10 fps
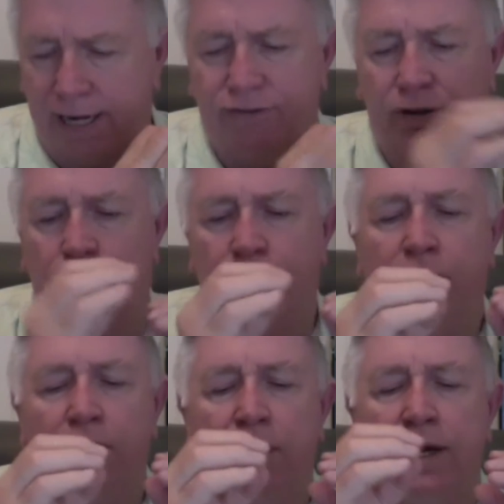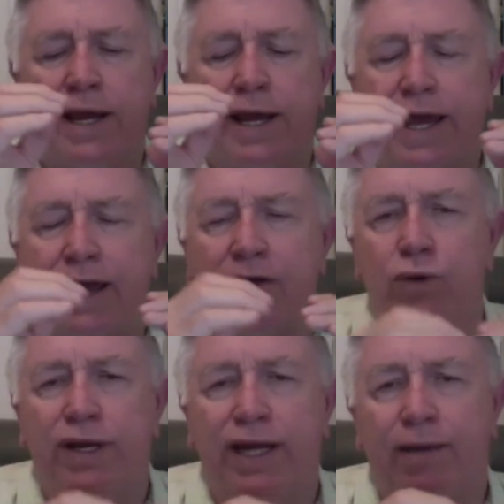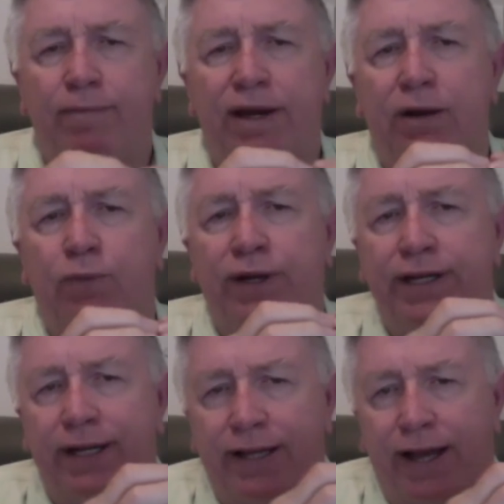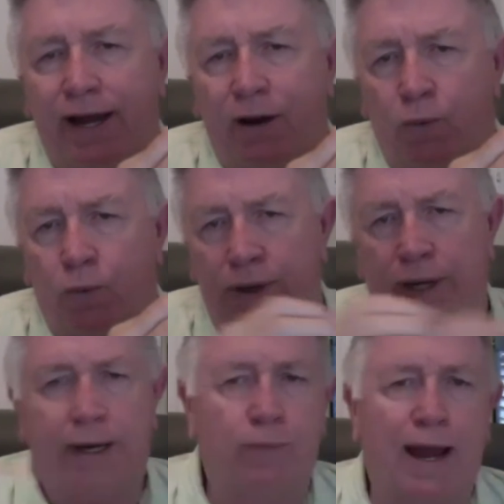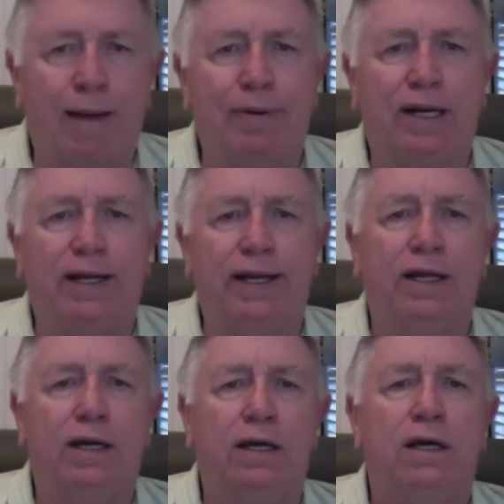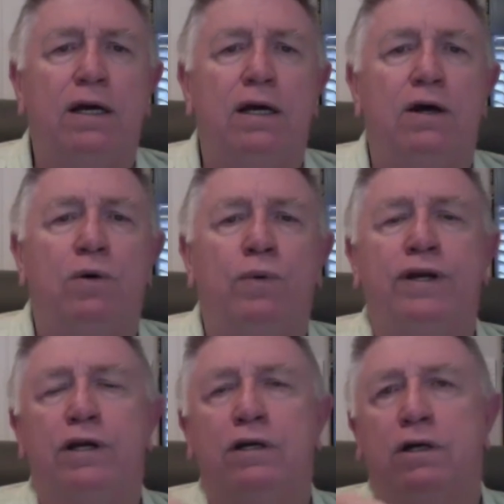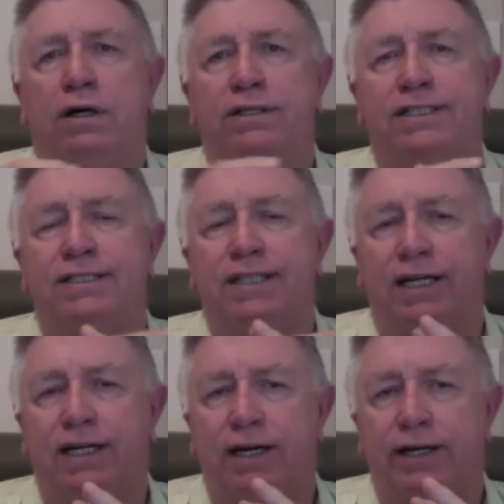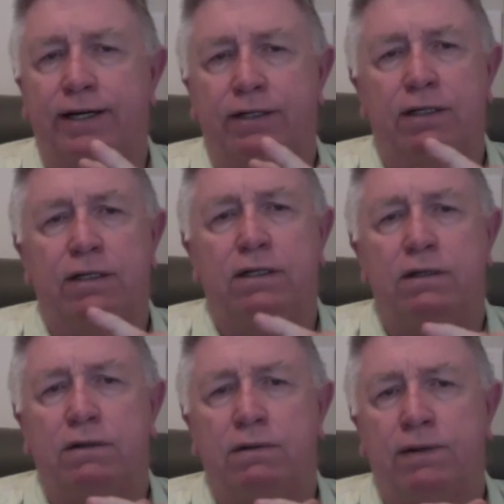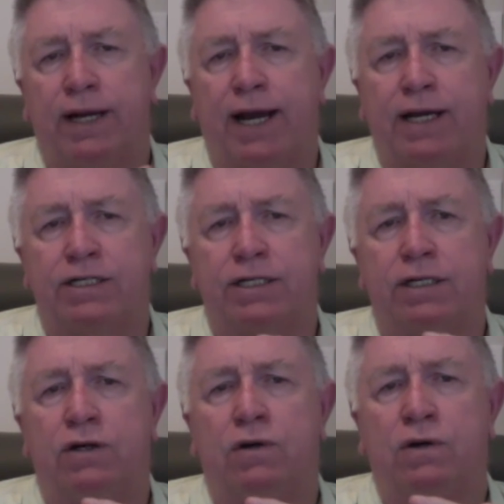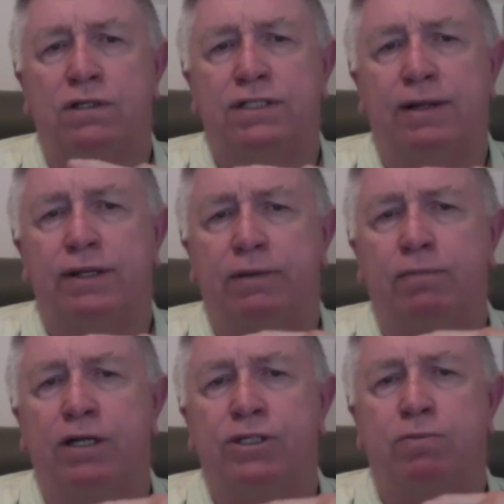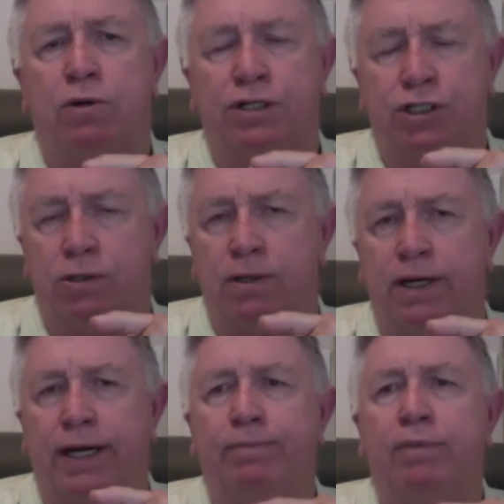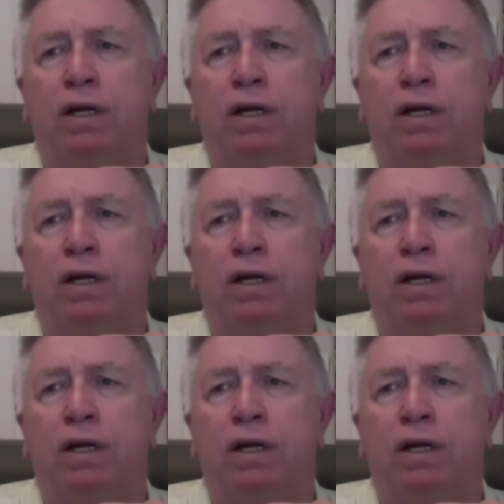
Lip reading: So if we came in and we did that really rapidly, we could cause a psychotic reaction or something much more extreme.